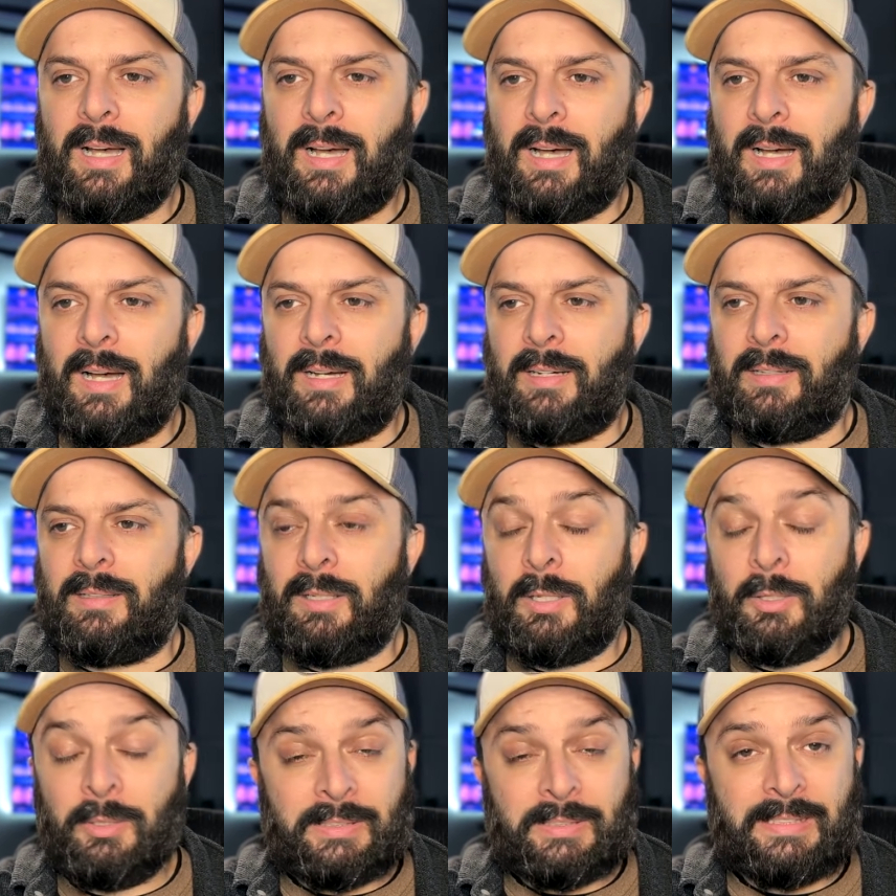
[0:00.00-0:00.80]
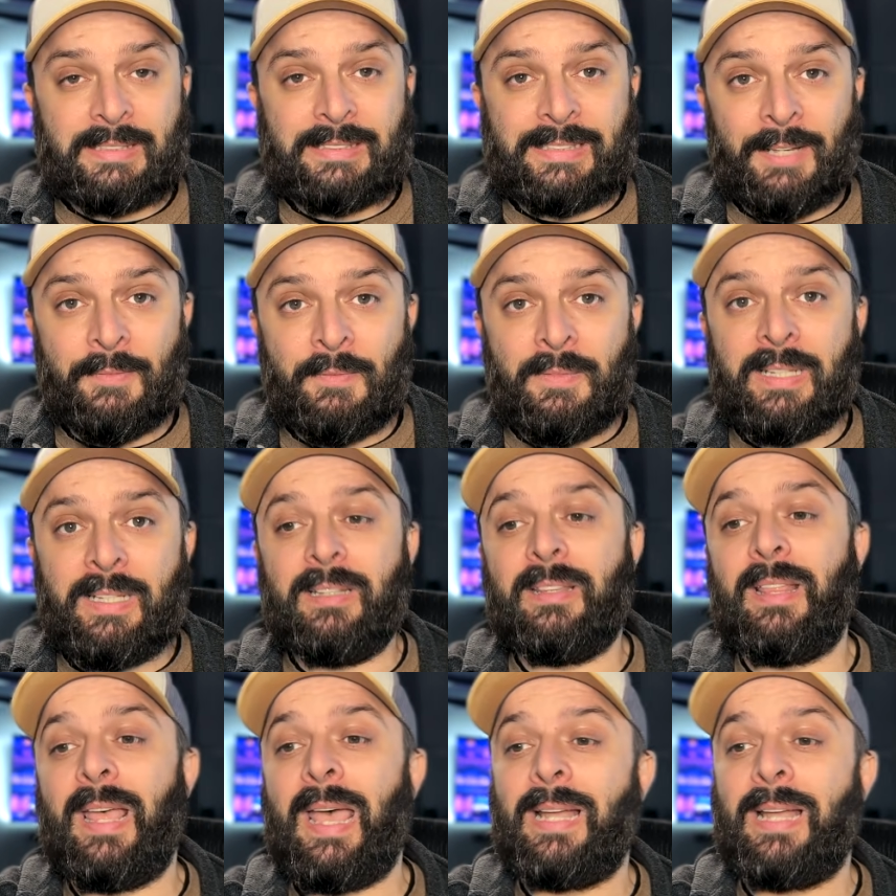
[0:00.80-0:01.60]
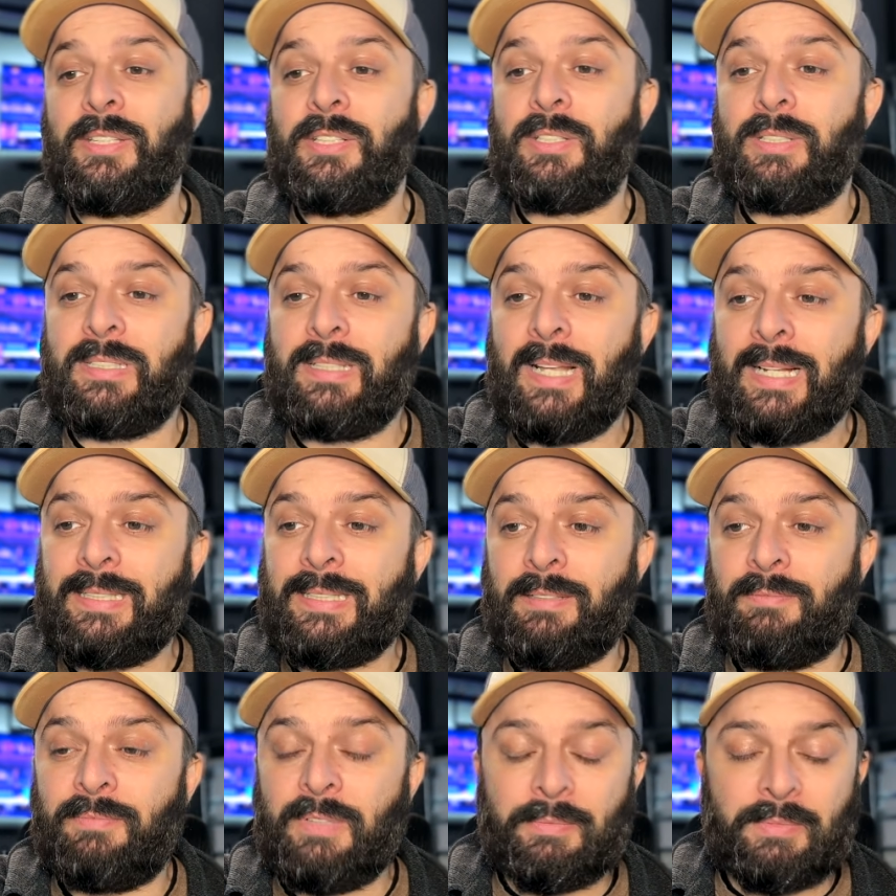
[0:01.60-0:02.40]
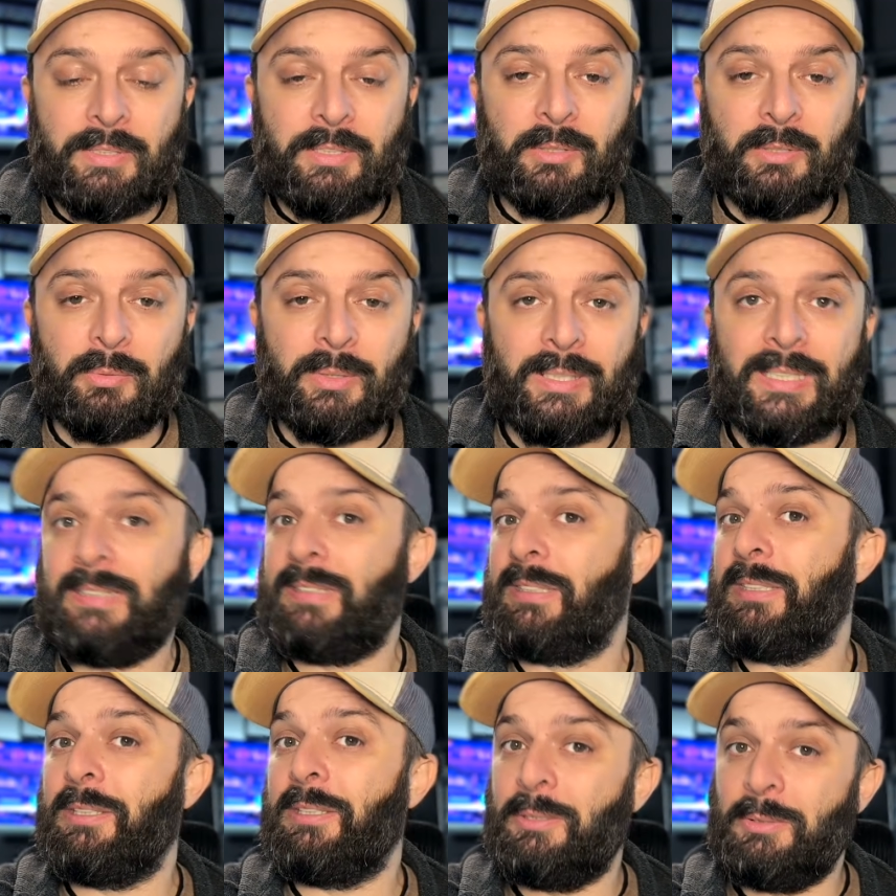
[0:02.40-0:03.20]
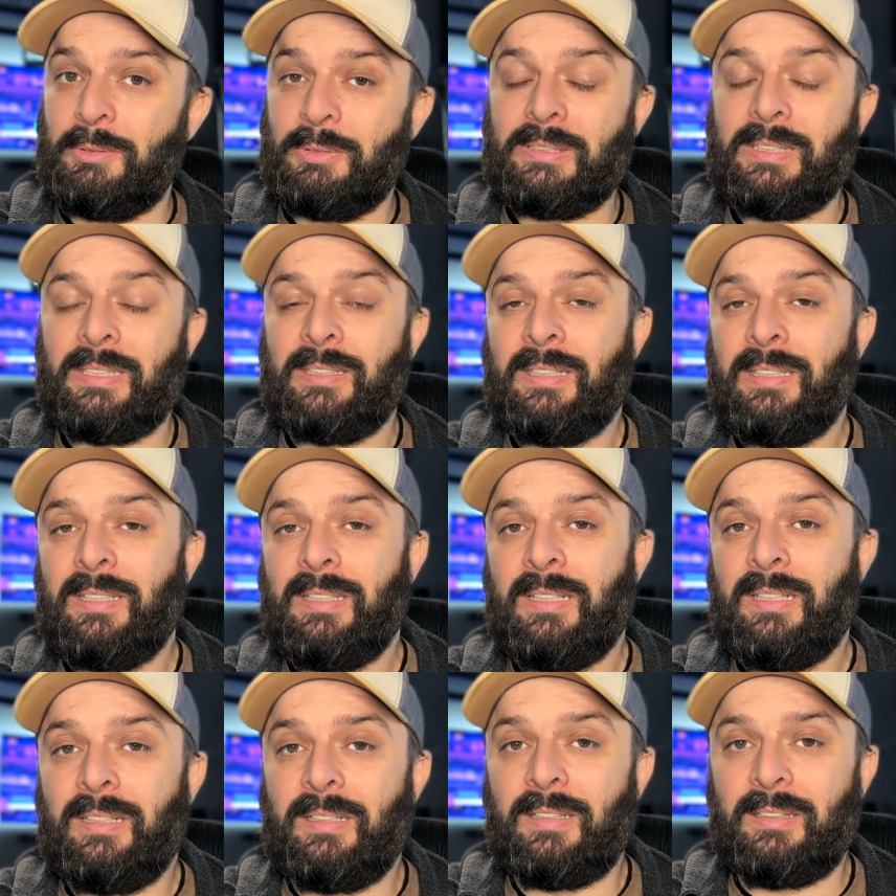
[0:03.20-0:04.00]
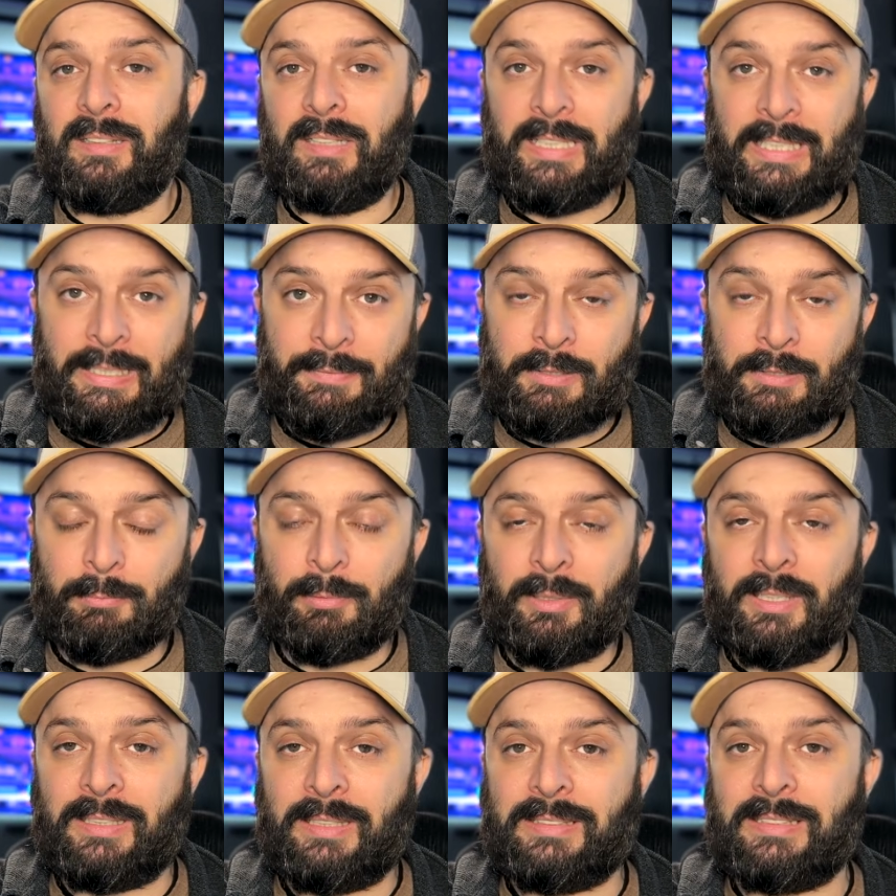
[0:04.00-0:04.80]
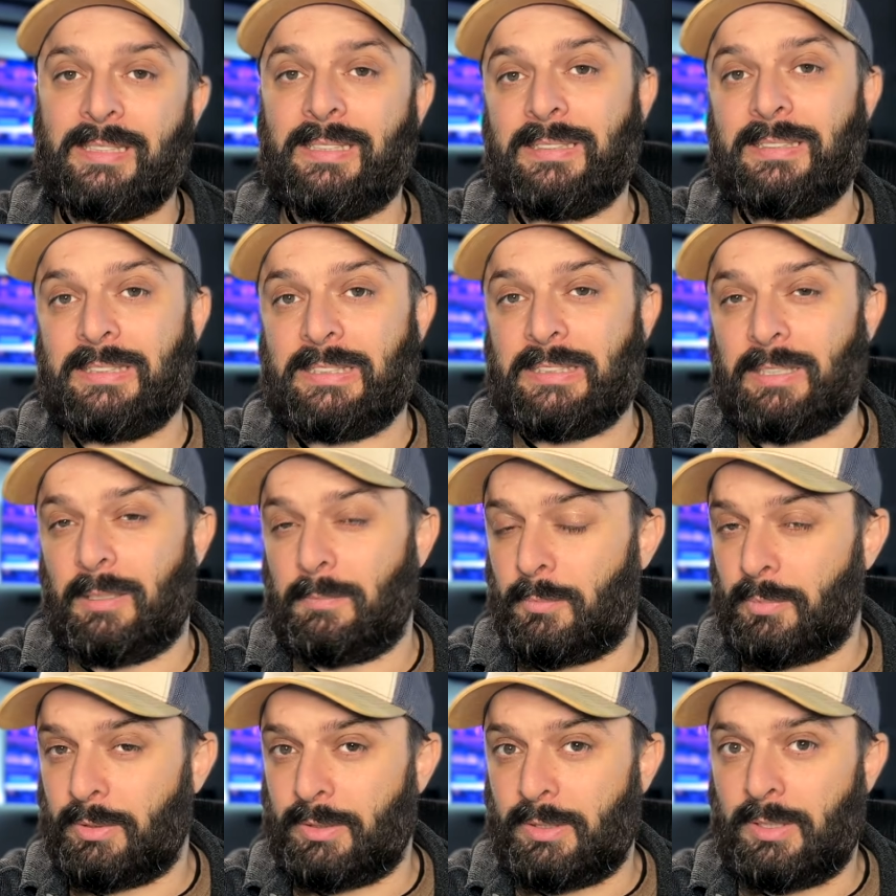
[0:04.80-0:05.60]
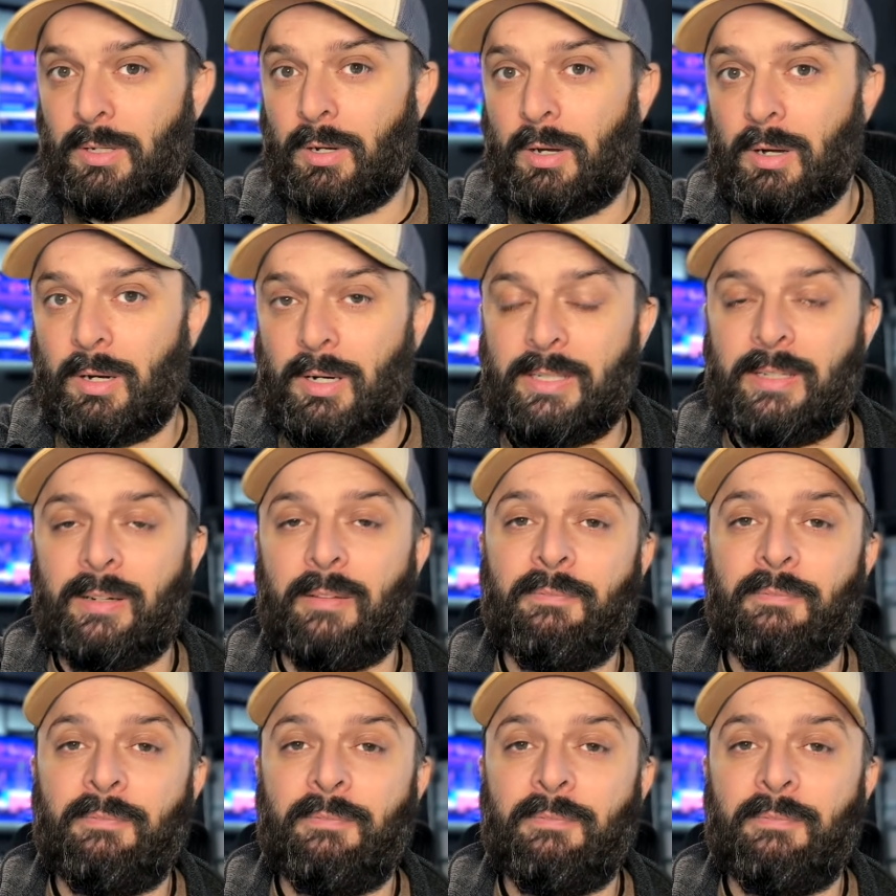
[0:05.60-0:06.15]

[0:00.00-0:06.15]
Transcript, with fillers: Uh, close to 70 of that since 1953 has used leaf springs in some regard.